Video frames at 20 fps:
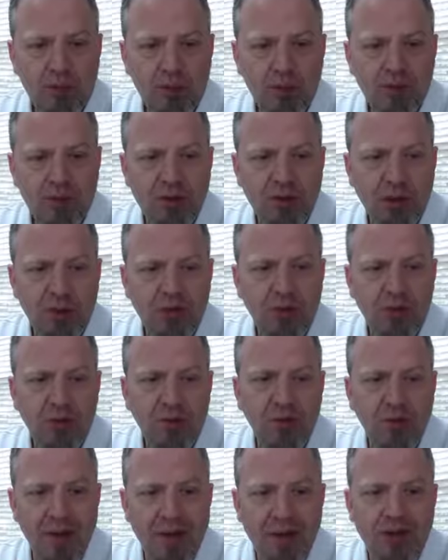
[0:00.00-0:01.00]
So
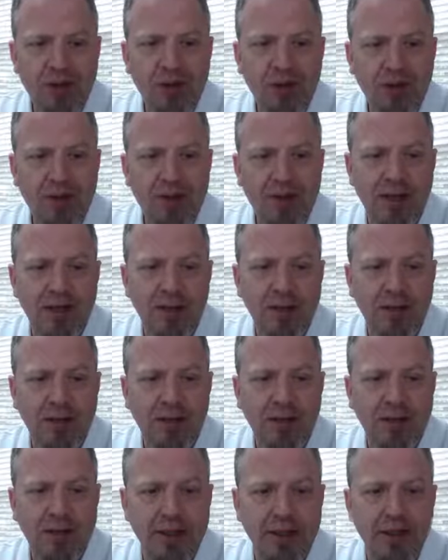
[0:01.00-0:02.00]
make sure that,
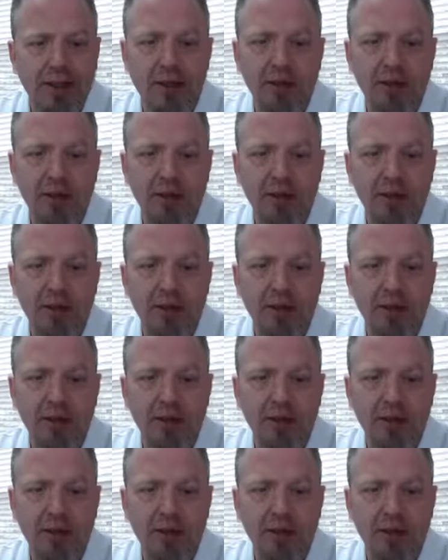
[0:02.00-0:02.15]
again,